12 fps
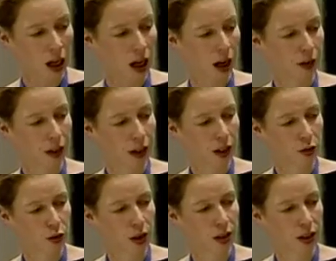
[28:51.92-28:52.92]
I think the
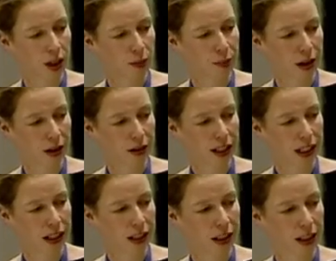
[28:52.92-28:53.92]
interesting
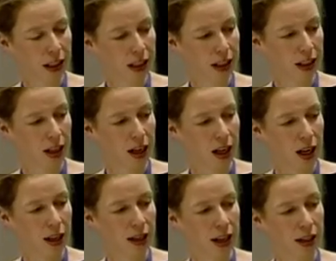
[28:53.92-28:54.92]
parallel is
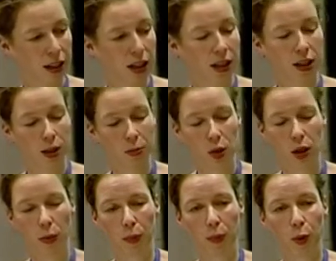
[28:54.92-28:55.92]
that
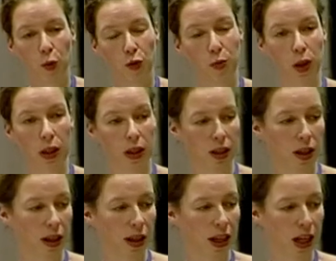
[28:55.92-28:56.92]
symptom improvement
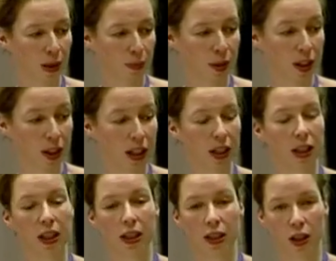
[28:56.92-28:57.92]
can be seen
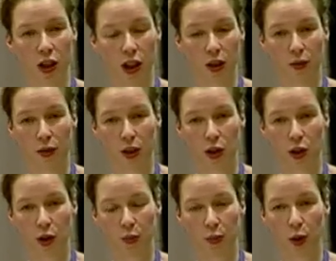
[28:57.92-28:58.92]
as such an
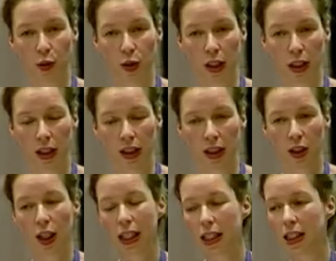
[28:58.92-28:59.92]
inferential process.
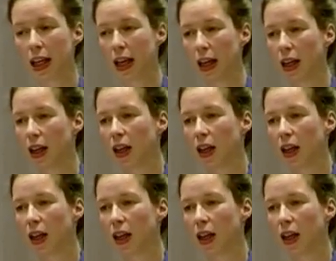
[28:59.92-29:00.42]
So let's say